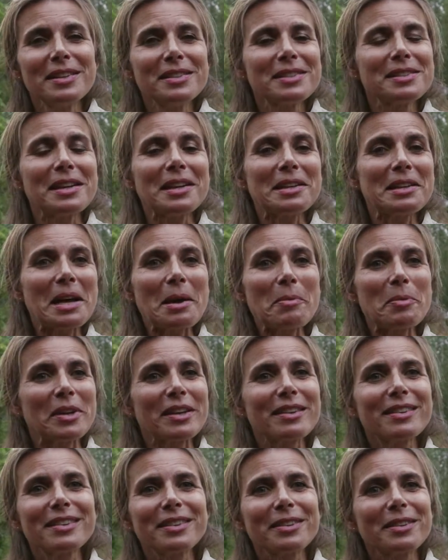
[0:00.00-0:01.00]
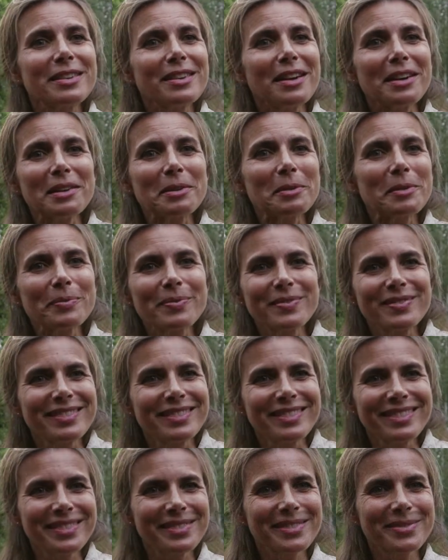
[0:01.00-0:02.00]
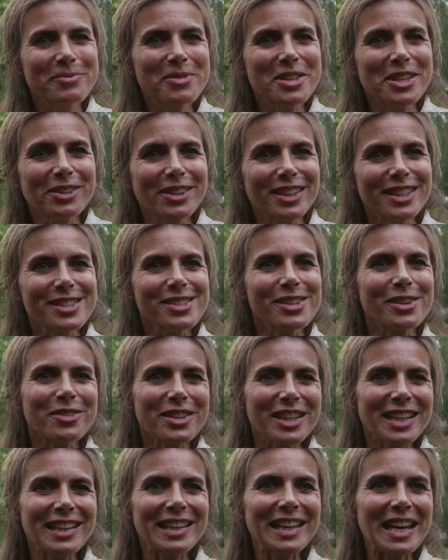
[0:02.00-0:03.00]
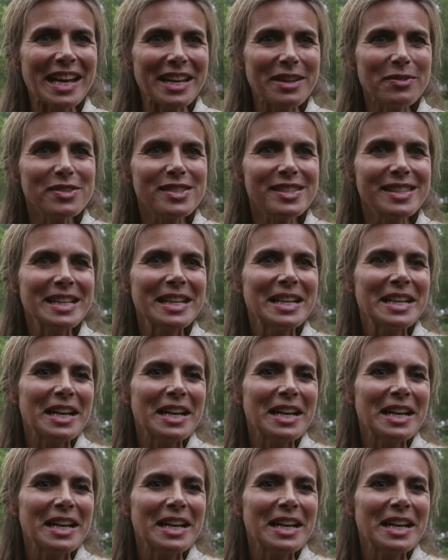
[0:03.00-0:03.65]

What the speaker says: dynamic young periods of their lives,